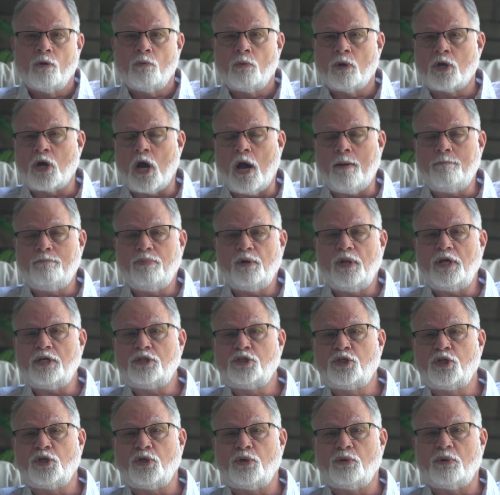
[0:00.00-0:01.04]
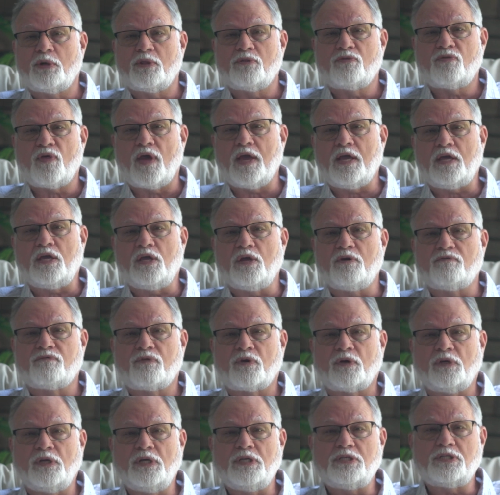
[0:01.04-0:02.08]
Well, God bless you and thank you
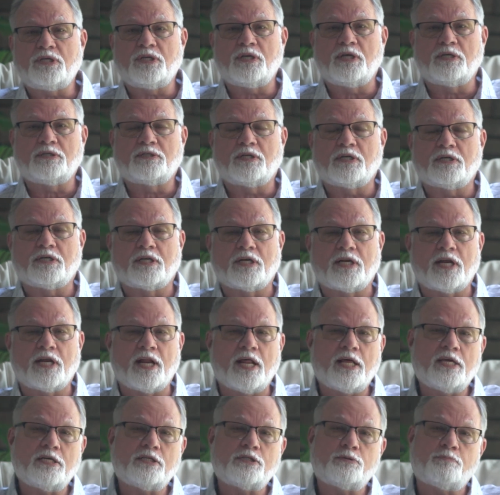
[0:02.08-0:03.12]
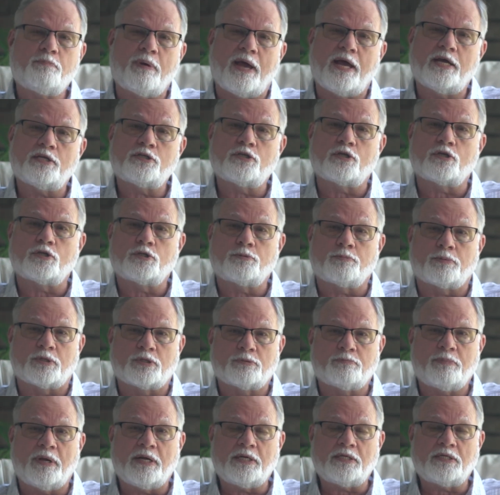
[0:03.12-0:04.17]
for listening to today's Pastor's
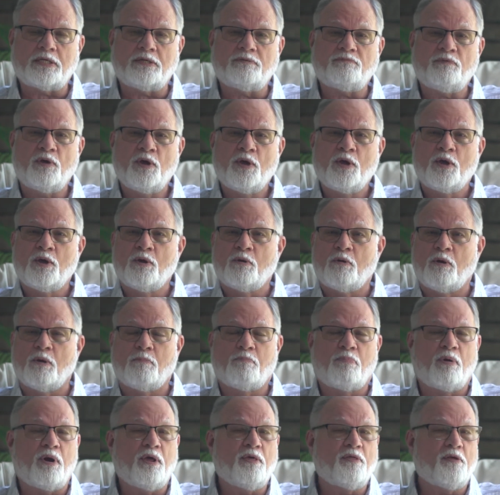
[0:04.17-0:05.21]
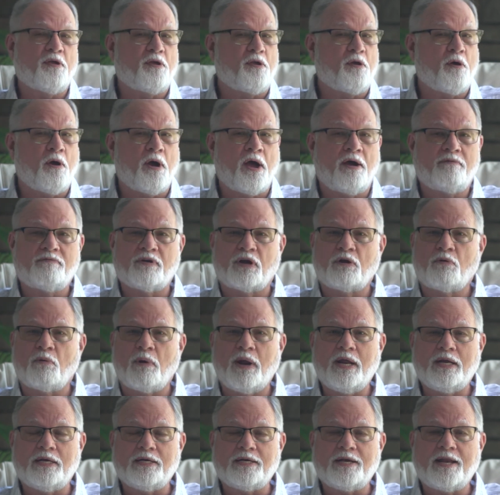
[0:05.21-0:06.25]
Perspective. We pray that you have a
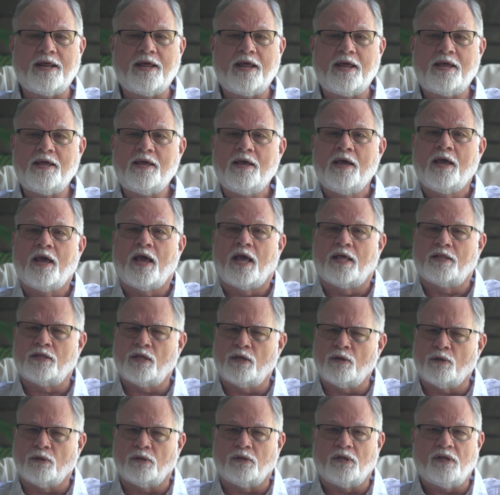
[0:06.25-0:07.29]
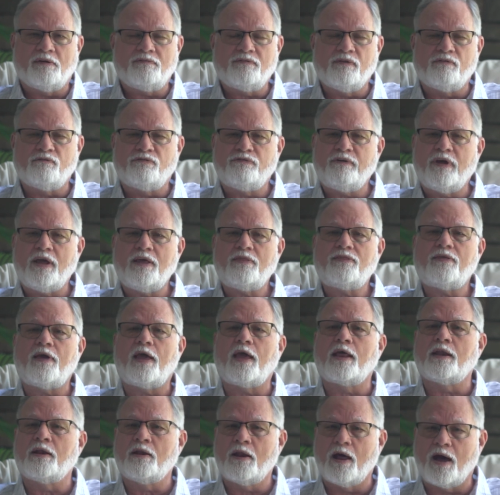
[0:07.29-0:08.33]
great day and that you'll live in faith
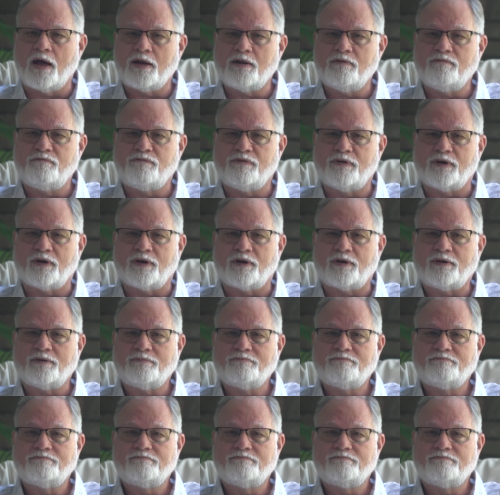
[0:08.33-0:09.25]
and not in fear.